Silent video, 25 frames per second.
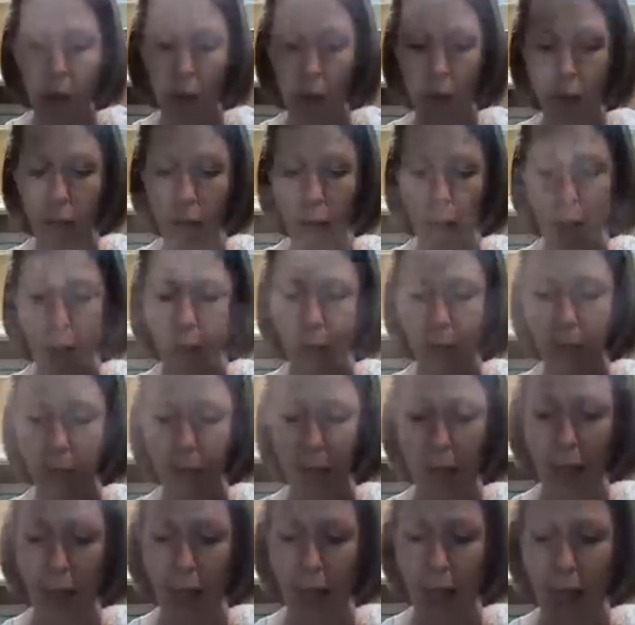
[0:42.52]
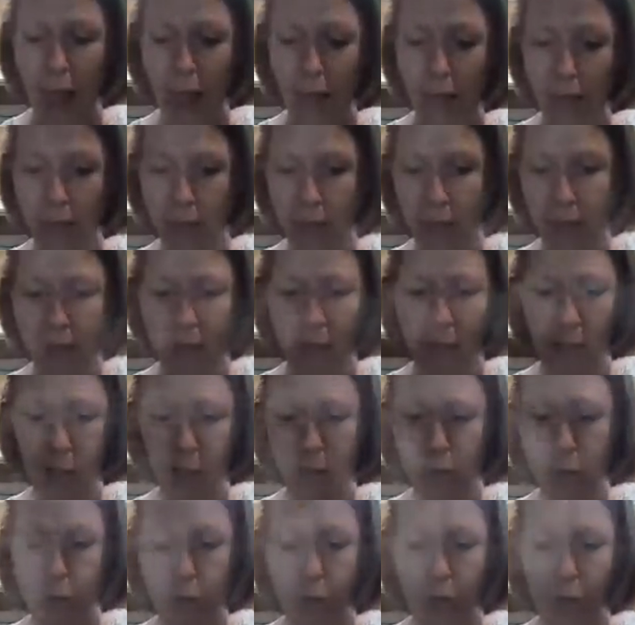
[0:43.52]
I'm gonna add in, and so it's
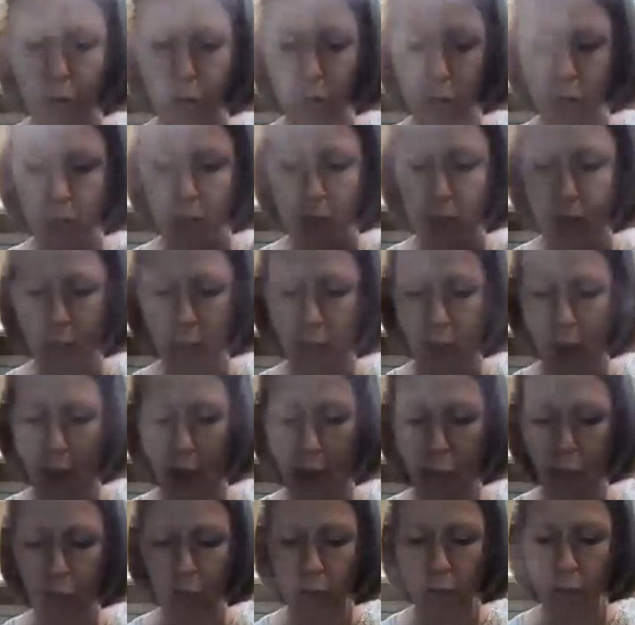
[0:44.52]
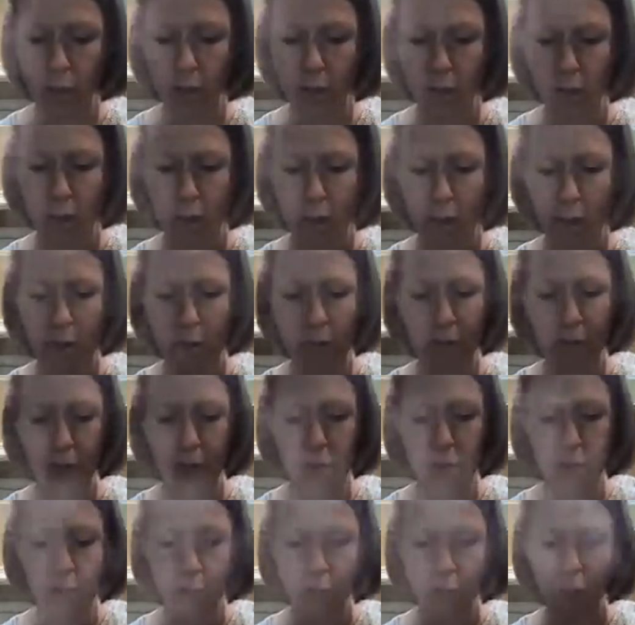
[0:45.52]
just about
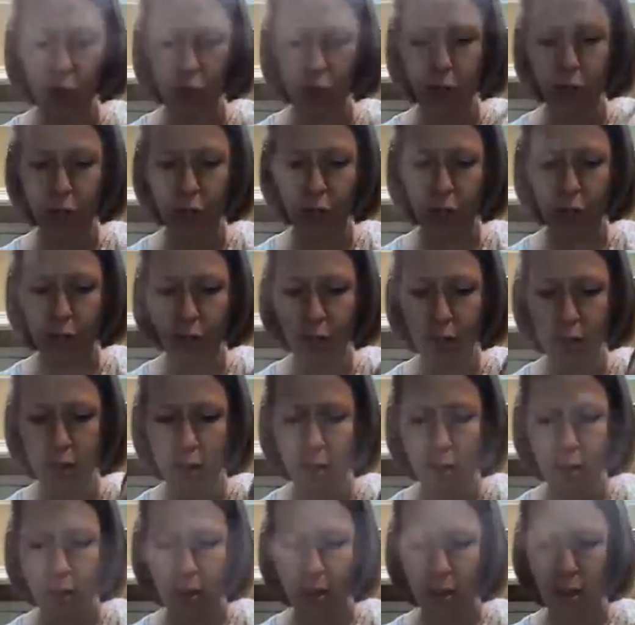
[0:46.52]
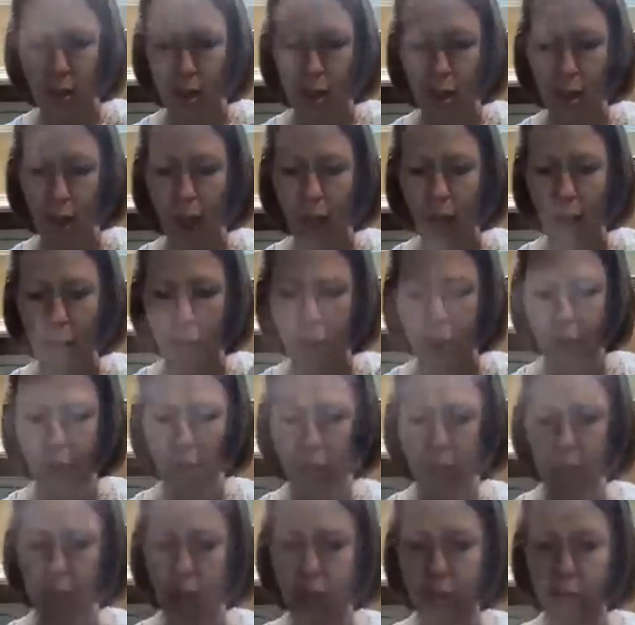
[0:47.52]
finished cooking, and I have it on the
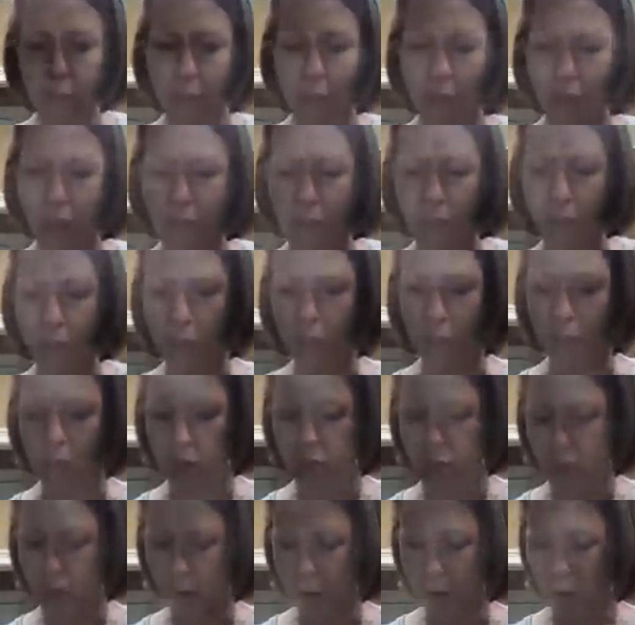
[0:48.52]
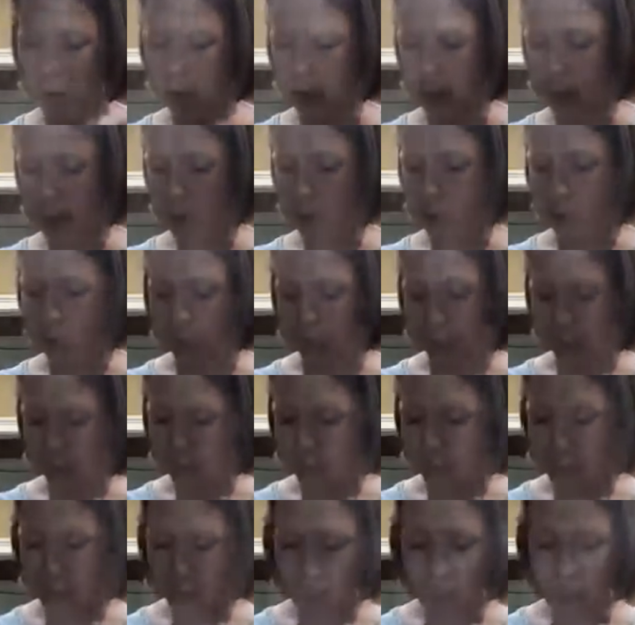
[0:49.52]
saute function right now.
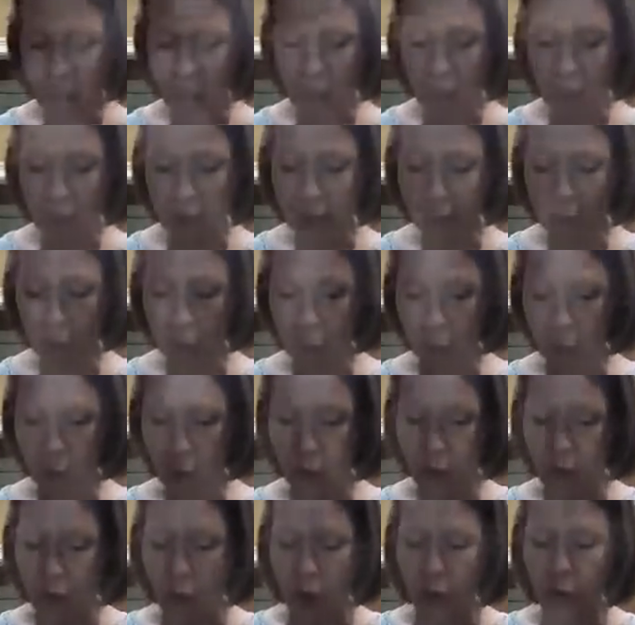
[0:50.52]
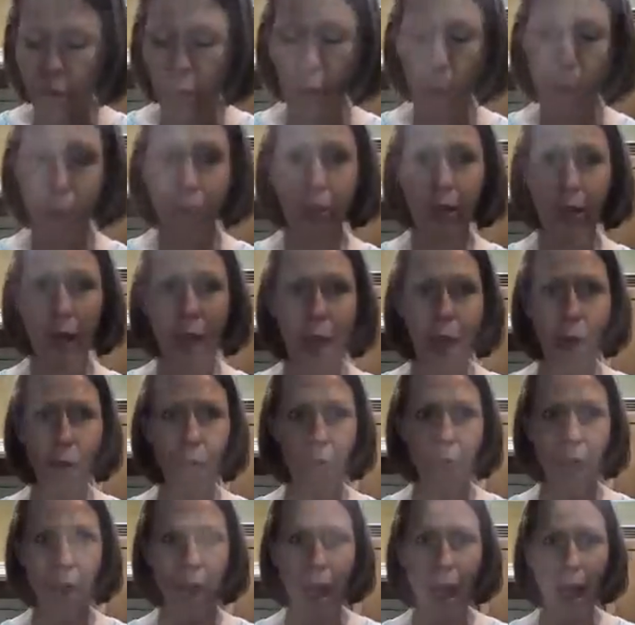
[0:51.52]
And so normally I would
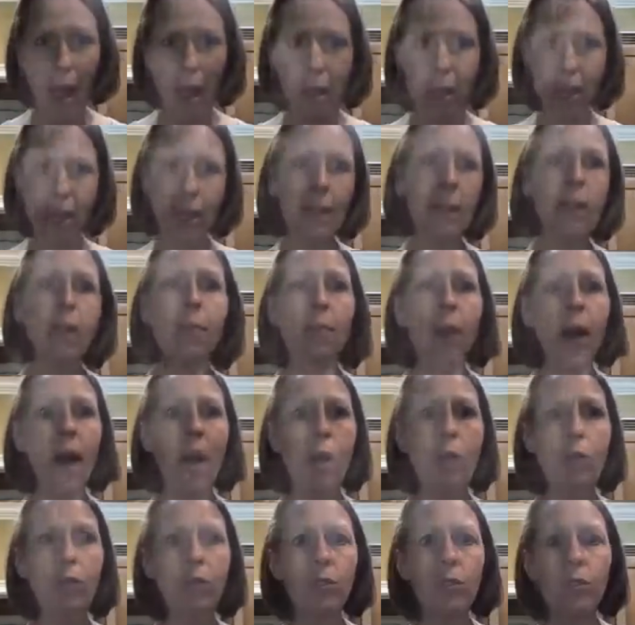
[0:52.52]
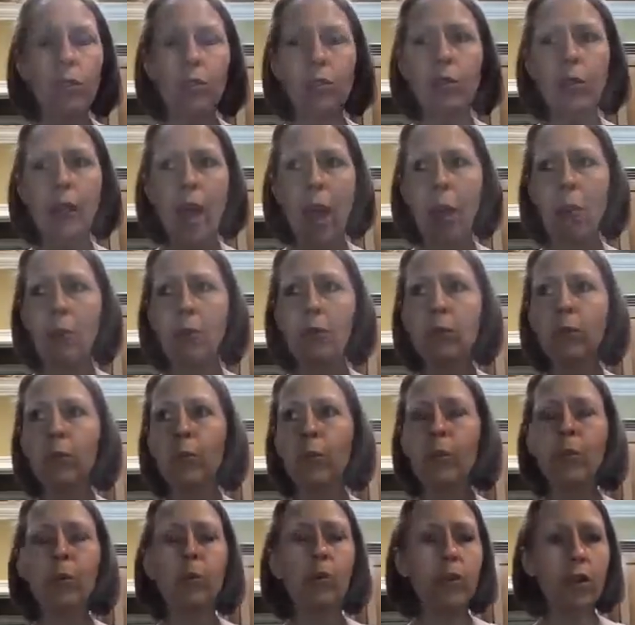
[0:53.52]
add in about 2
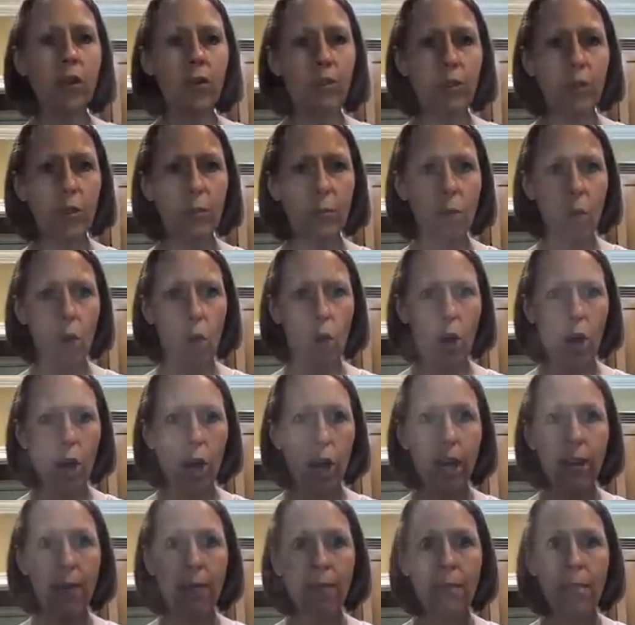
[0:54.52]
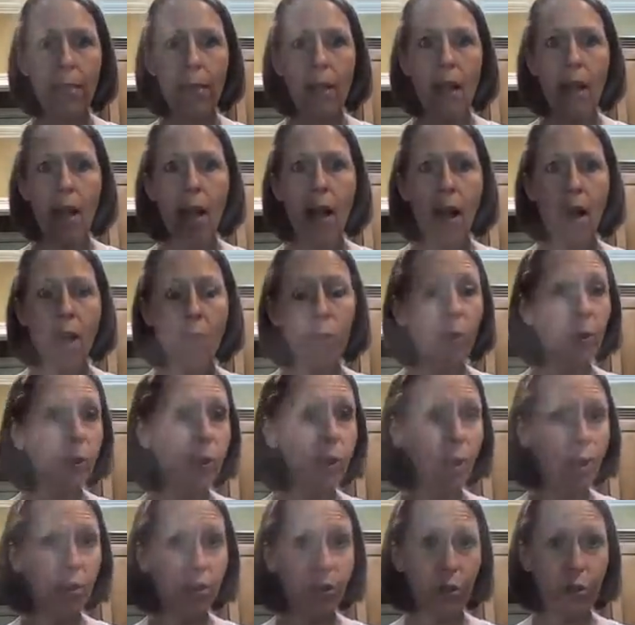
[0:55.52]
tablespoons of tamari. You could
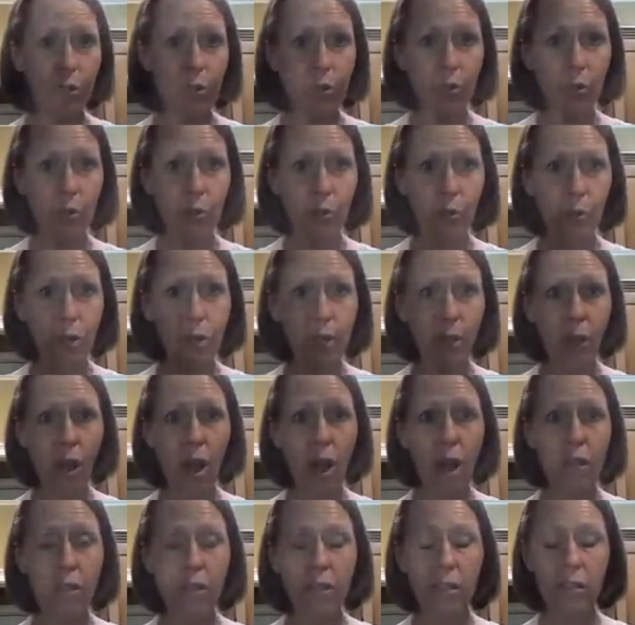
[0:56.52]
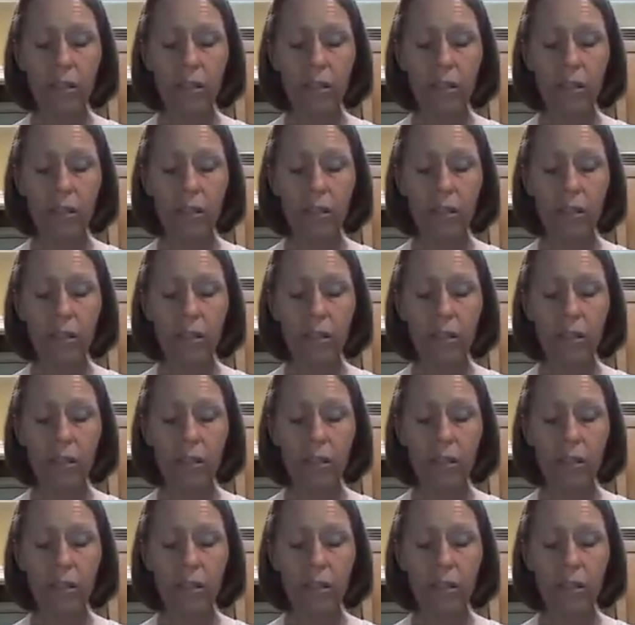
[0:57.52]
also use soy sauce.